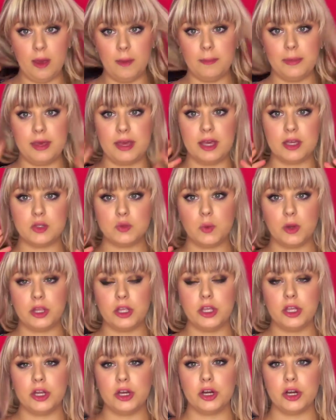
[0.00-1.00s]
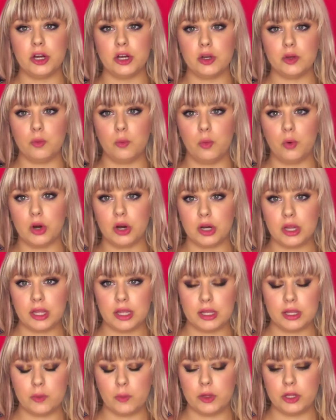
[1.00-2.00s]
because when
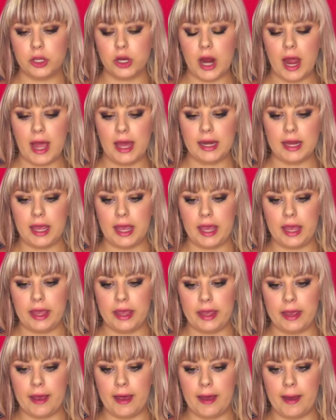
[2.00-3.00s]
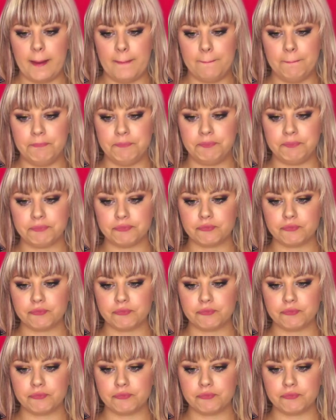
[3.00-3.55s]
you're at a